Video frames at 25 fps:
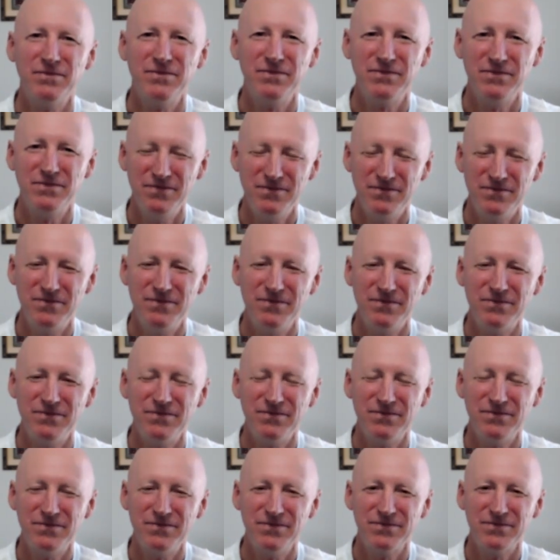
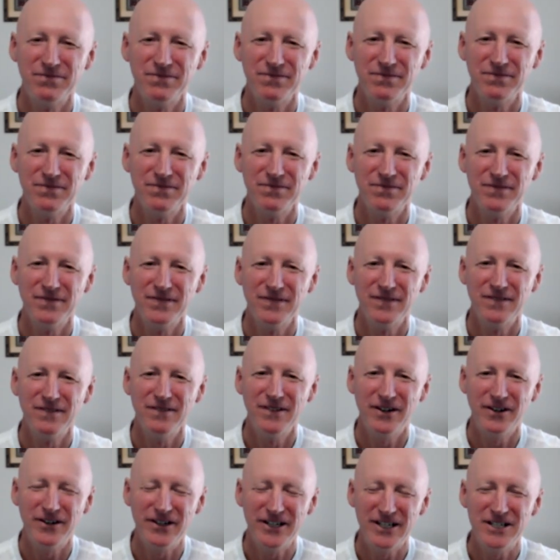
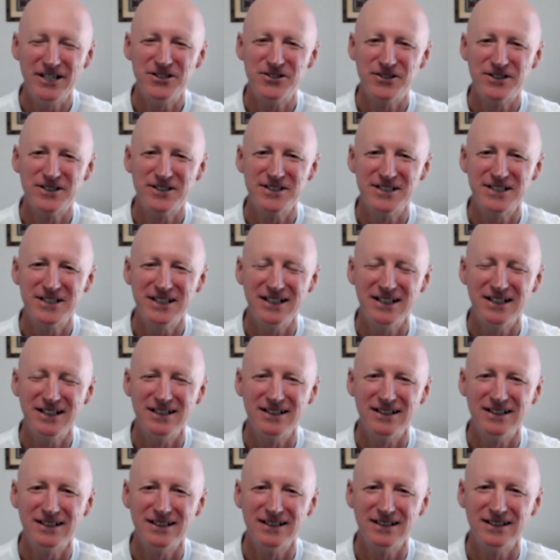Very interesting.